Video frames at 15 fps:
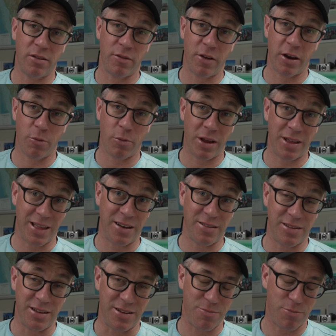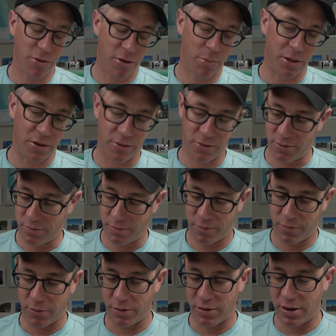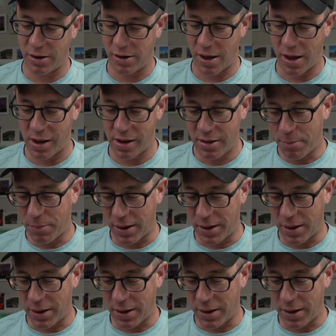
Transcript: of underwear. That's it, probably 2 for a 10-dayer.